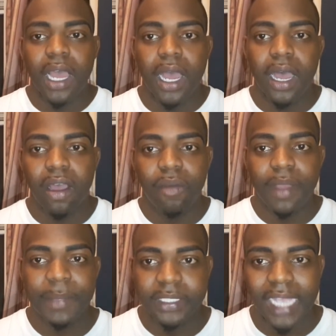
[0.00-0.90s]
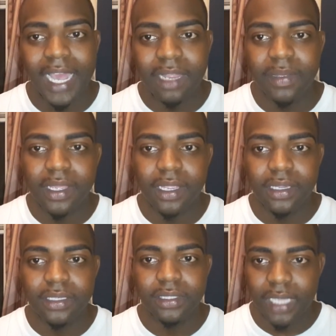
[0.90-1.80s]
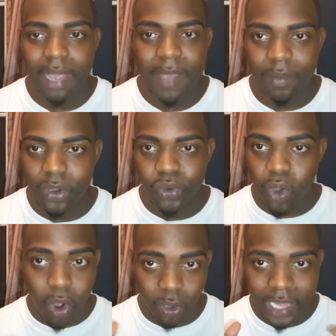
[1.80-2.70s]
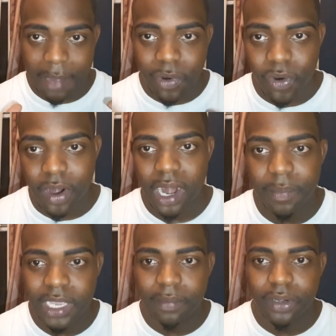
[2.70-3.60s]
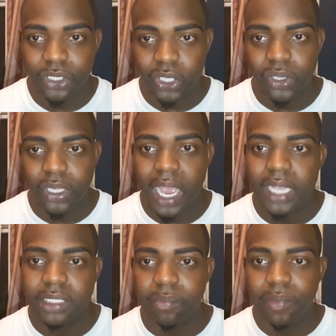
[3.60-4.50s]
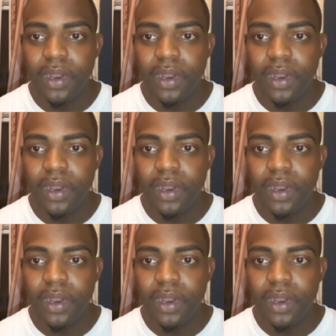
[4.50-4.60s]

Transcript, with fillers: I'm excited because I'm able to do a whole lot more, and I'll be able to show you guys and